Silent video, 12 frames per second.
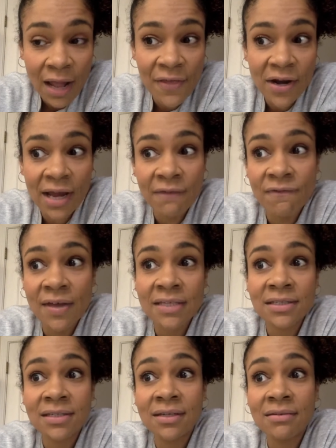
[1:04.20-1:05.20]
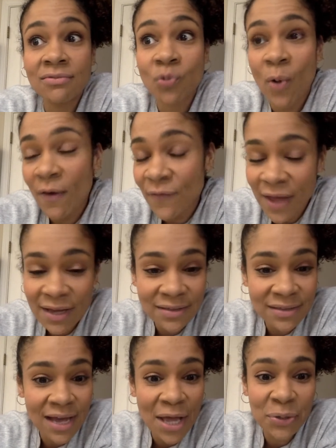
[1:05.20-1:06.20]
And then I invested twelve
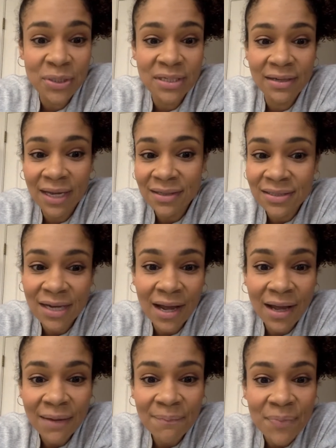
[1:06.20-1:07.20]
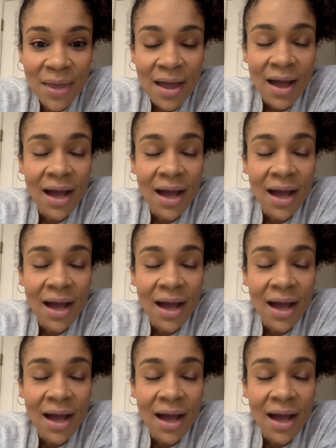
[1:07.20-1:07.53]
thousand dollars the next time,